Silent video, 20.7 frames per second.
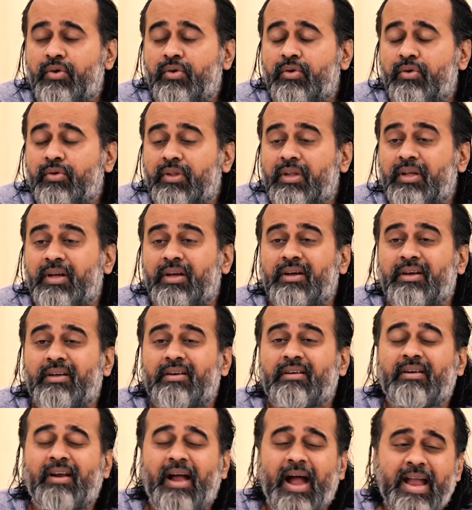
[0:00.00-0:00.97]
to the
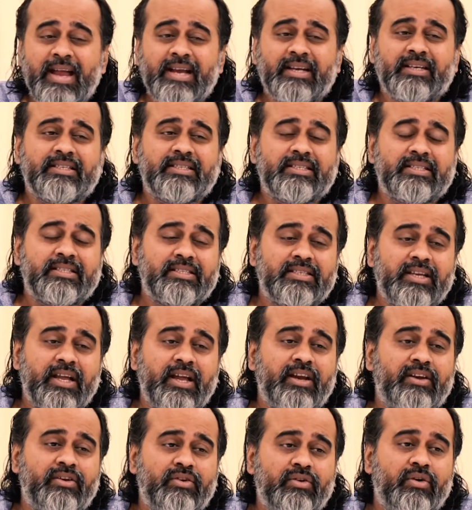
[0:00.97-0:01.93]
right
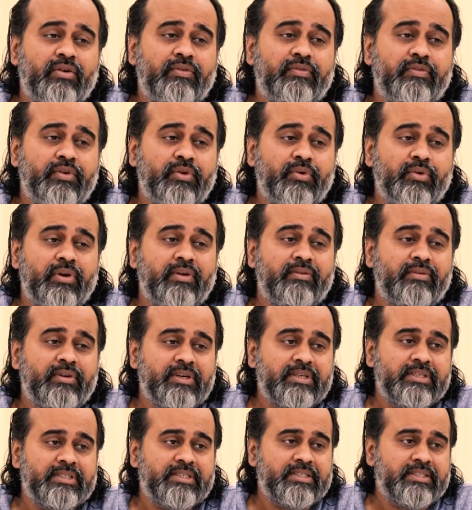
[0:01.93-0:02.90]
state of
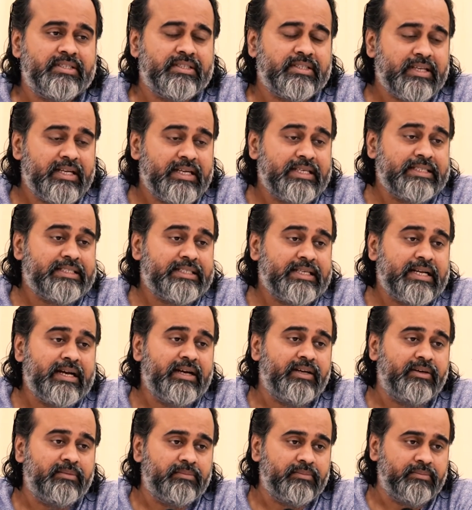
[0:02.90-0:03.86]
universe is
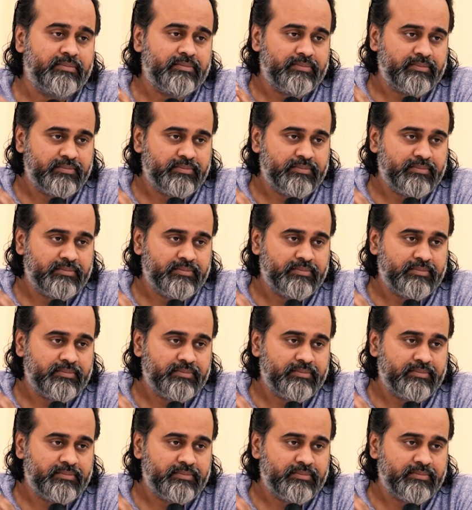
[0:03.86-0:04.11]
karma.